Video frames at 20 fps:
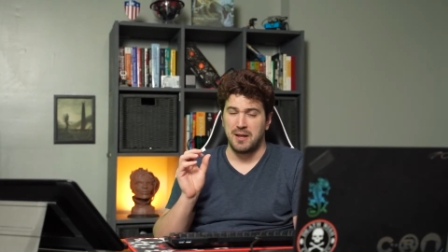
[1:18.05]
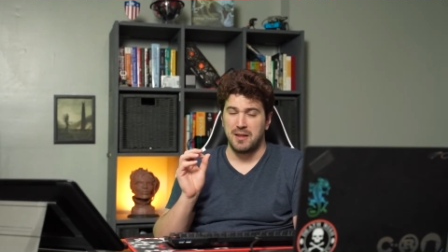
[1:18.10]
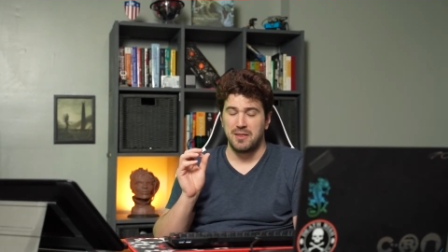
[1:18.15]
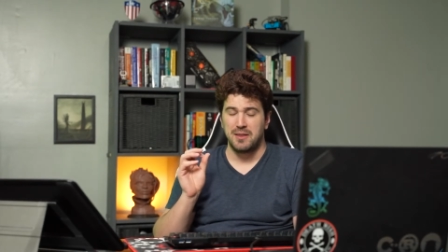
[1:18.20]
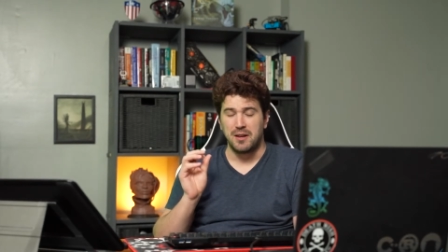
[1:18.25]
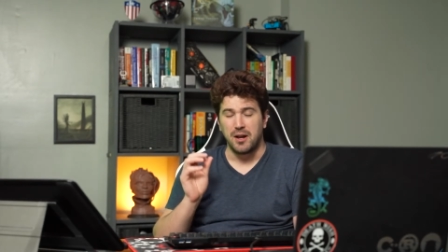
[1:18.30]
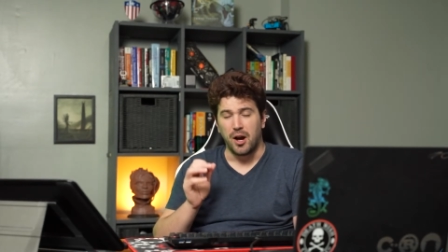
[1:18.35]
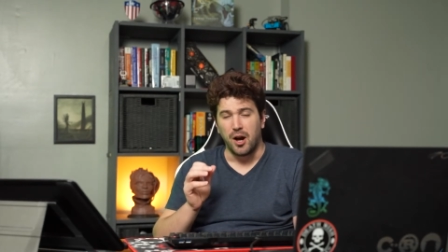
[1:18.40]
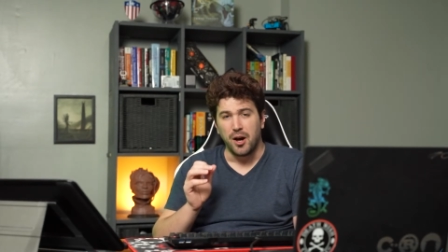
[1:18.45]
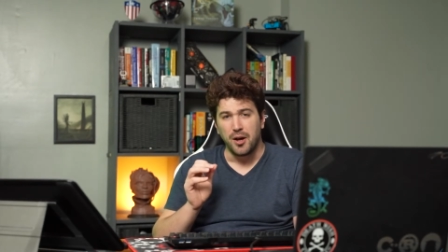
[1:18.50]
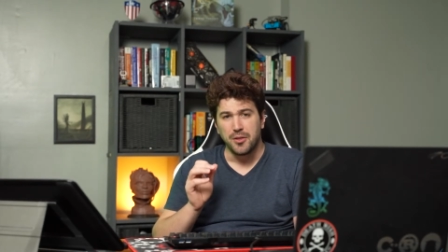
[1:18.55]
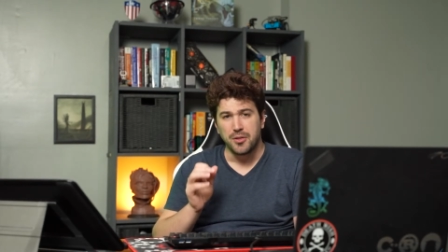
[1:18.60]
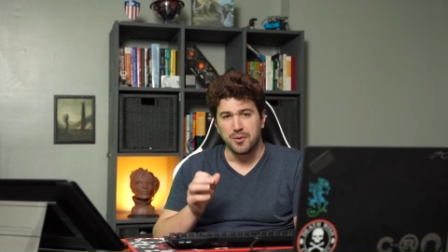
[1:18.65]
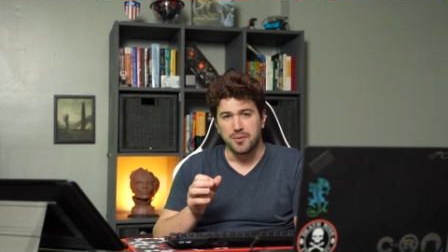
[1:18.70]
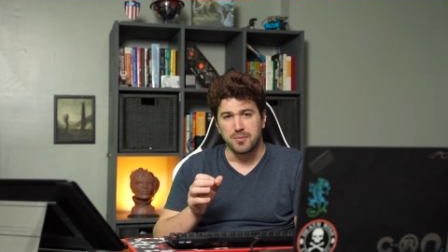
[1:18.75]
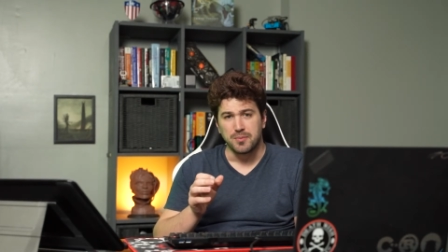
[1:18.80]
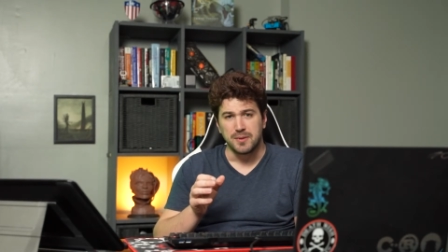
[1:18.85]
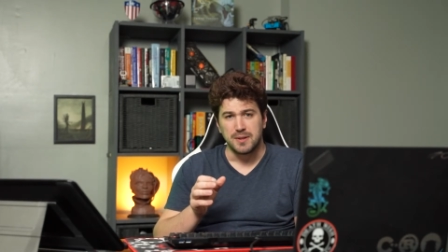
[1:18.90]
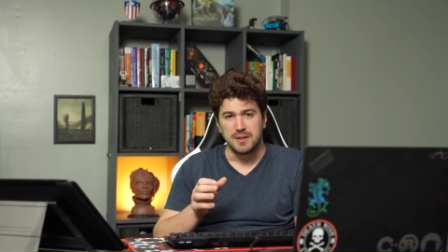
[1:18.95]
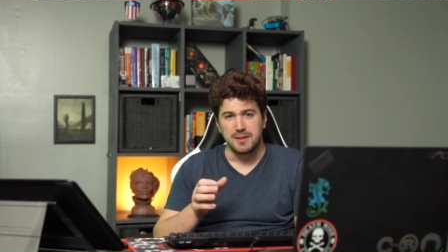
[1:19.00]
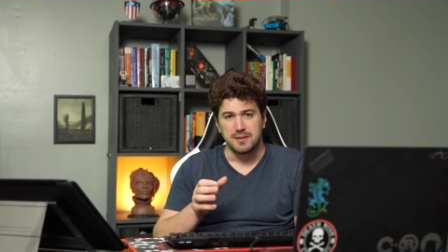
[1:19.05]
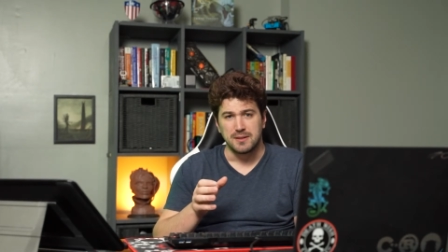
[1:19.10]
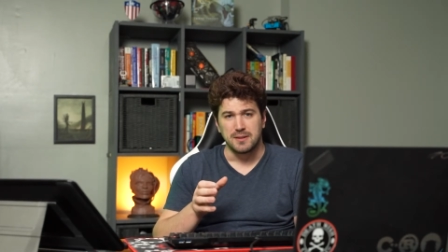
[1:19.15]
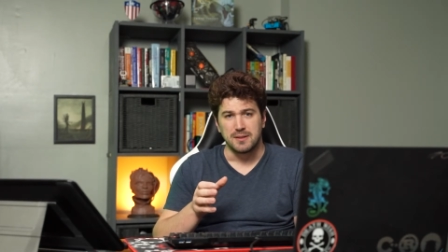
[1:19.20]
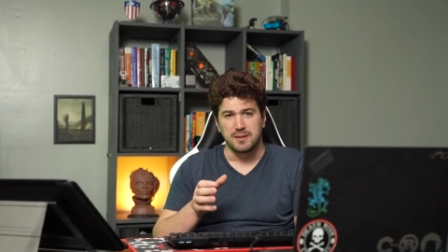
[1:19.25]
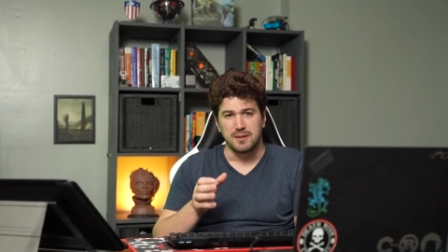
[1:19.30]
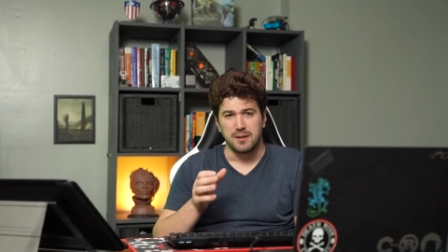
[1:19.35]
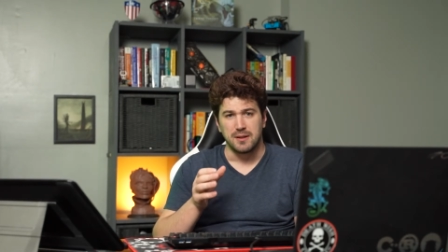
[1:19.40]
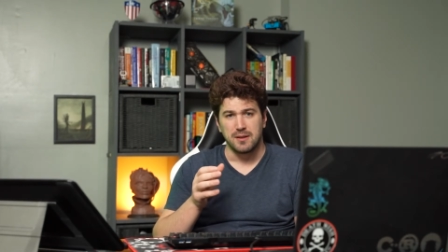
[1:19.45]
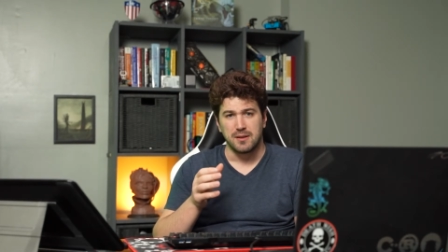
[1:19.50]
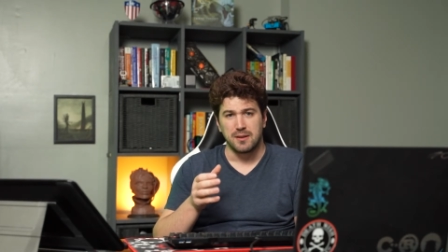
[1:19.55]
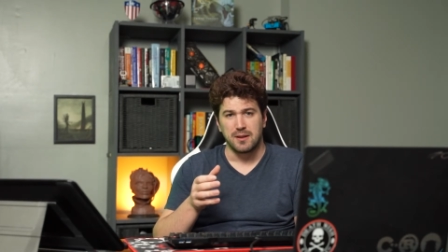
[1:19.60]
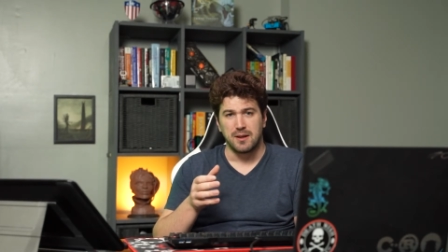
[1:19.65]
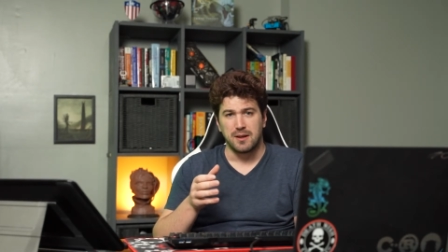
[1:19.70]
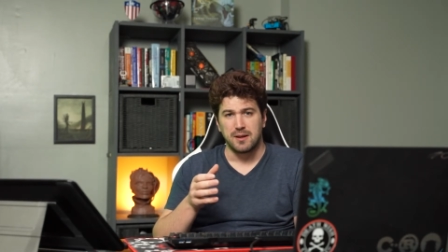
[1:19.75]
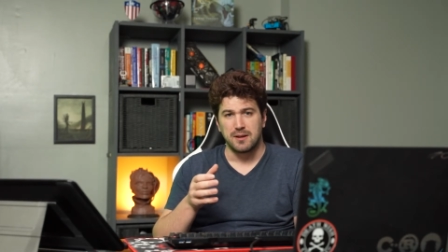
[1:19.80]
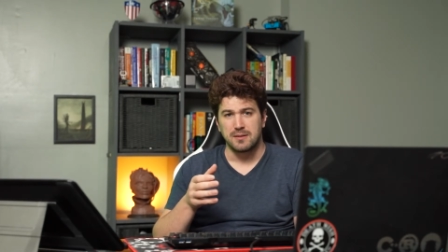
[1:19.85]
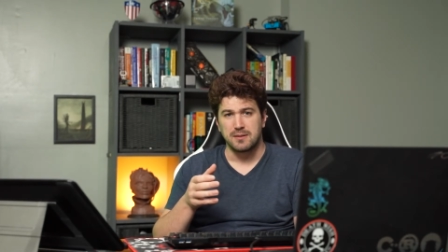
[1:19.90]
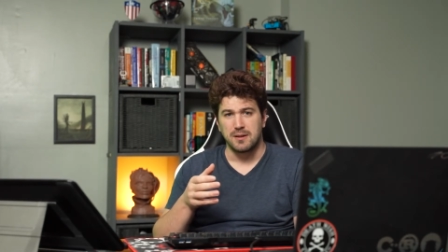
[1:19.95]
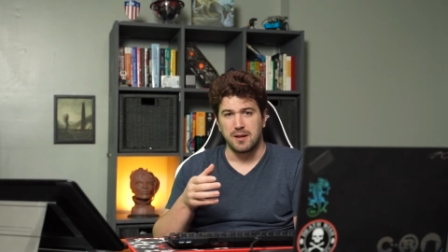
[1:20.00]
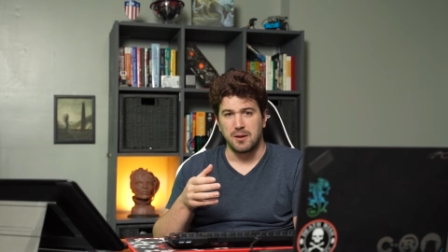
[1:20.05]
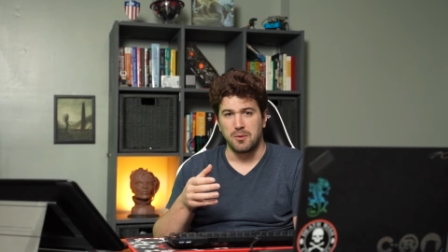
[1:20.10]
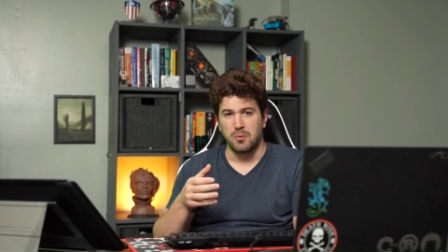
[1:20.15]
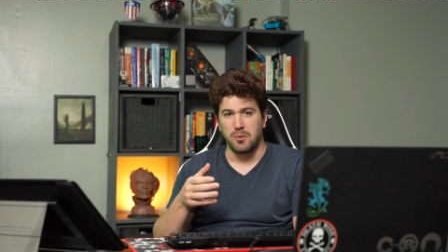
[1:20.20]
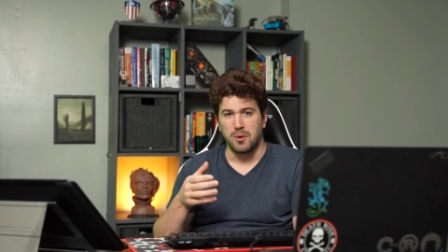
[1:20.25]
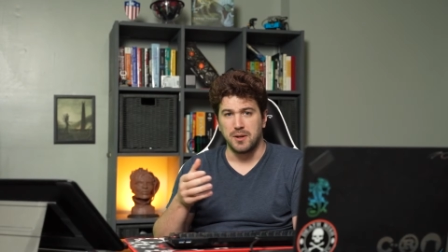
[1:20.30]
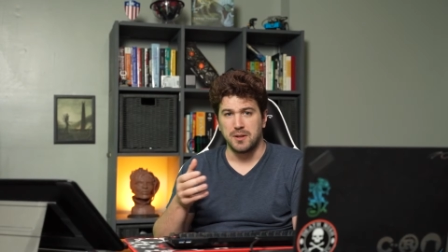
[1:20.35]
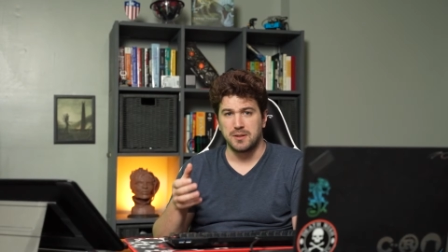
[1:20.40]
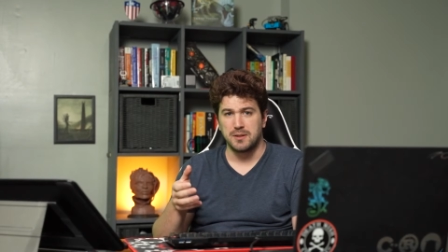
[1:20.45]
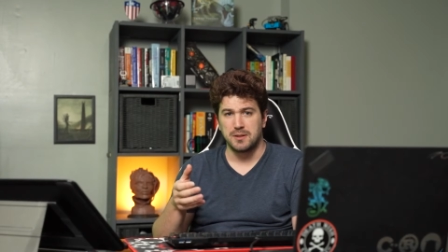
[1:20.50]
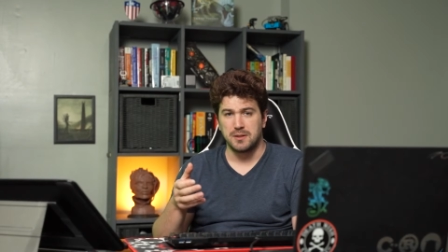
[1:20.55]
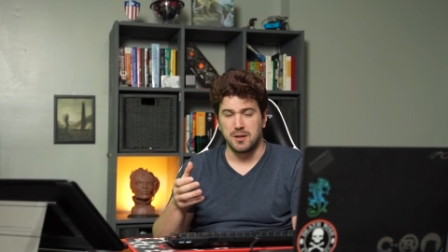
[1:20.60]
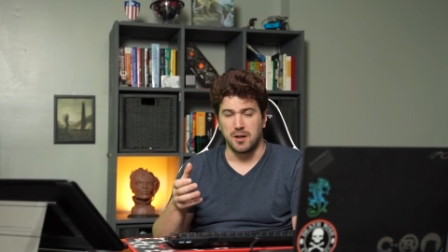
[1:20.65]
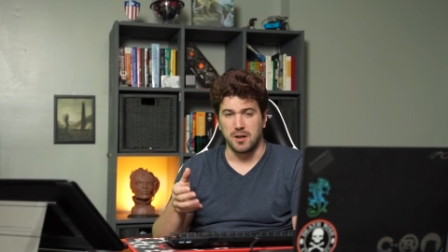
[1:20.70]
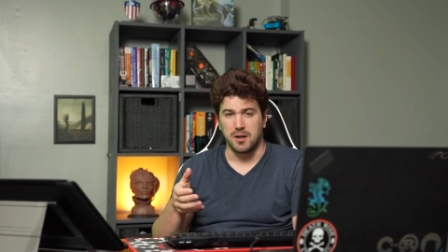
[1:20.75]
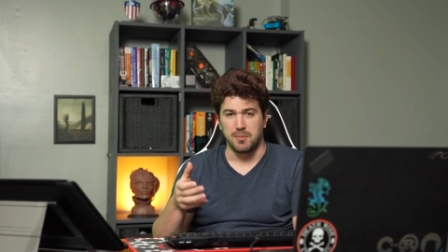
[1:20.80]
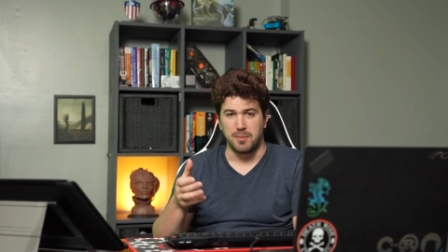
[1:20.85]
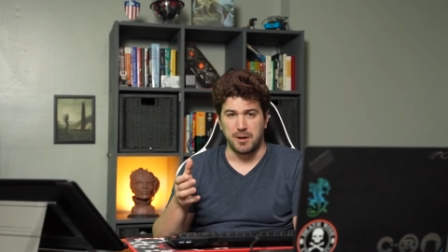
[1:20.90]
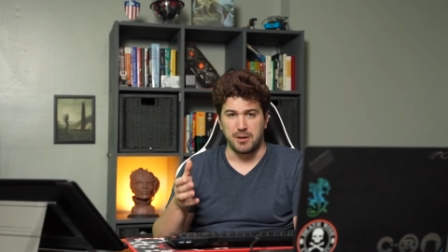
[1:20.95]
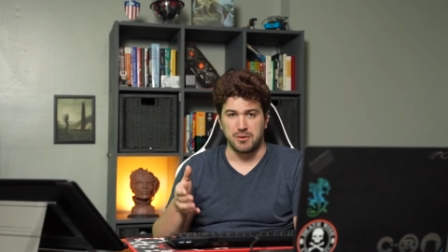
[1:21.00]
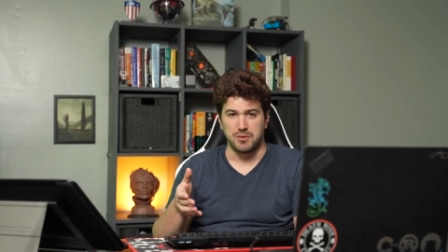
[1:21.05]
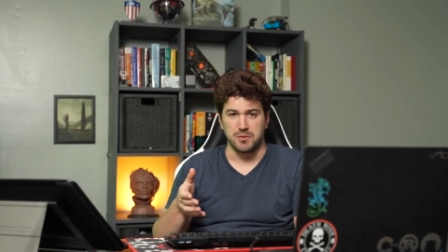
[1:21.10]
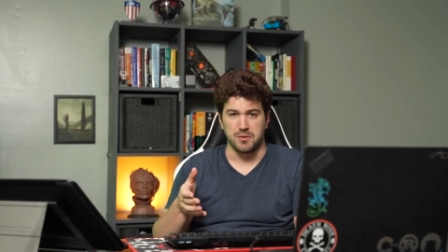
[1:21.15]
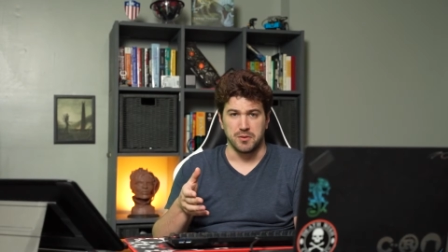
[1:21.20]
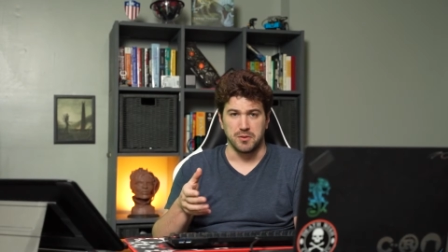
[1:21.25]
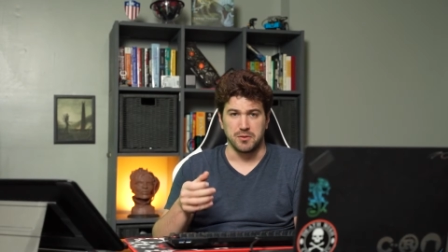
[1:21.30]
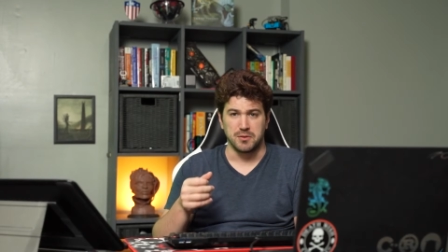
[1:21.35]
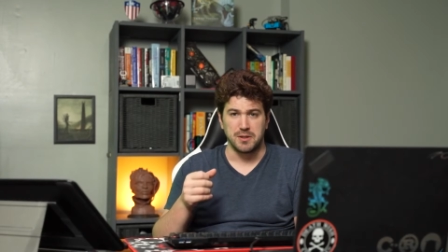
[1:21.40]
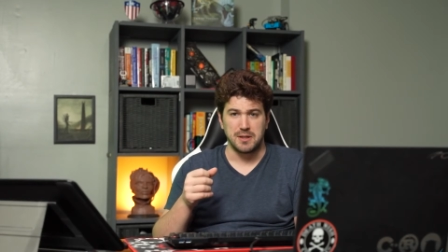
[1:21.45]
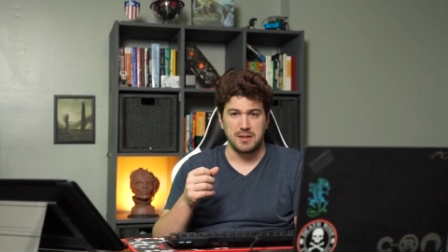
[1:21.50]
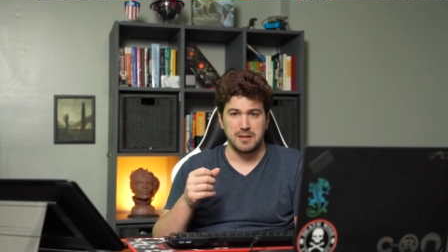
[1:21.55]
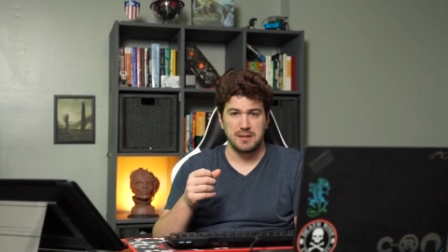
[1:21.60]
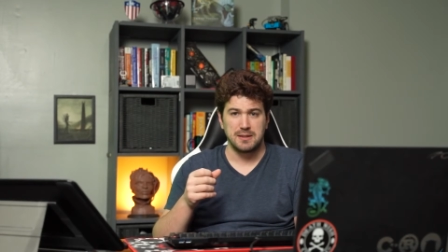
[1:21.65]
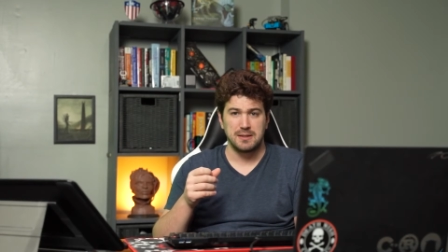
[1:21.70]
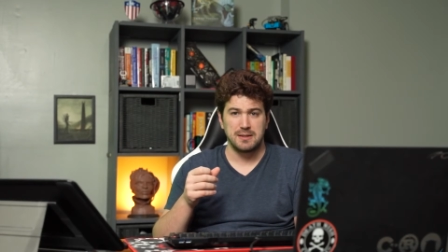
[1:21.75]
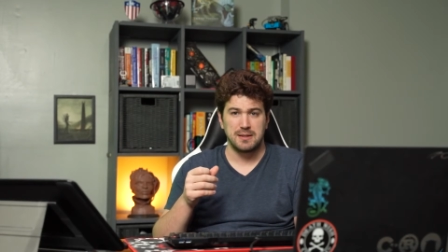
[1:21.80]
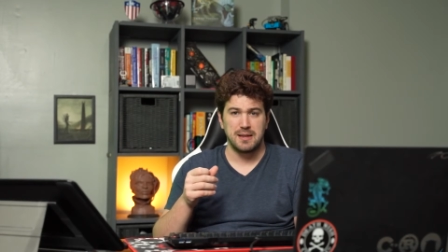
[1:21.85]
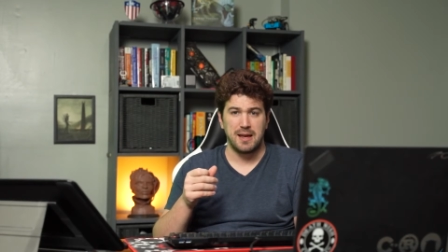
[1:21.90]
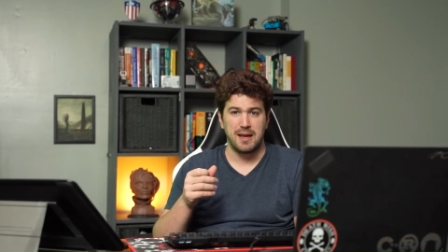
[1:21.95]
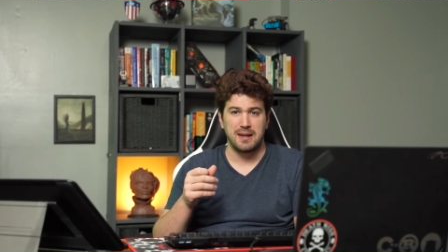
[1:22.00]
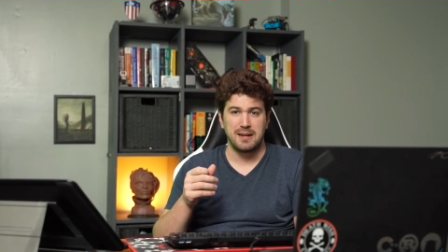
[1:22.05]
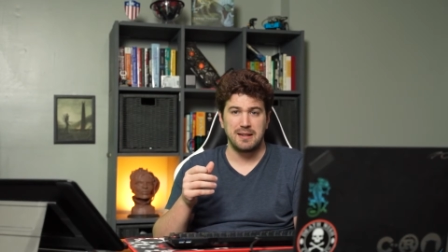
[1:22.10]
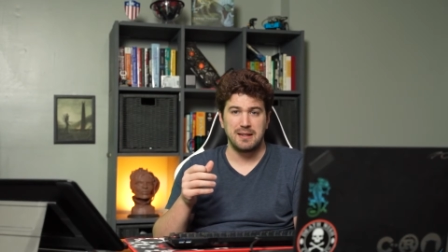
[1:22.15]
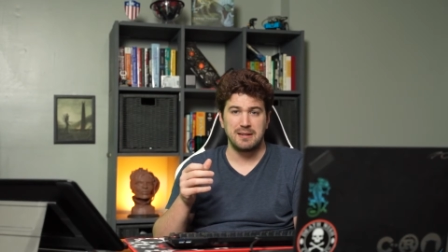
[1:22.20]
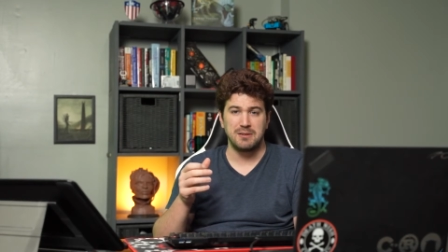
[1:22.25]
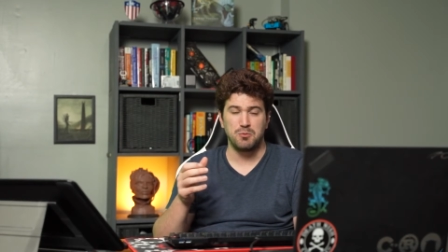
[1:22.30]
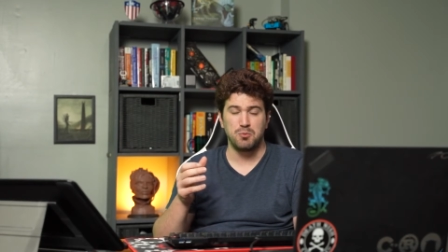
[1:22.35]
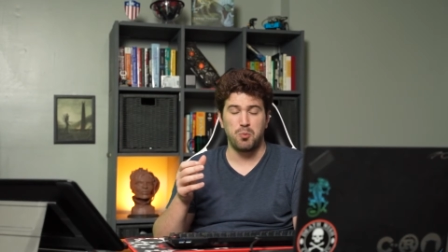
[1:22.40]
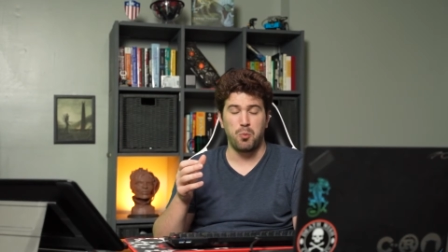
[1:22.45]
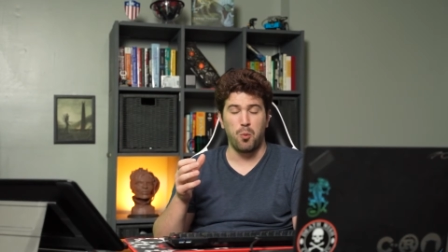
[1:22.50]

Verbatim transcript: The other reason that I wanted to talk about chroot is that it's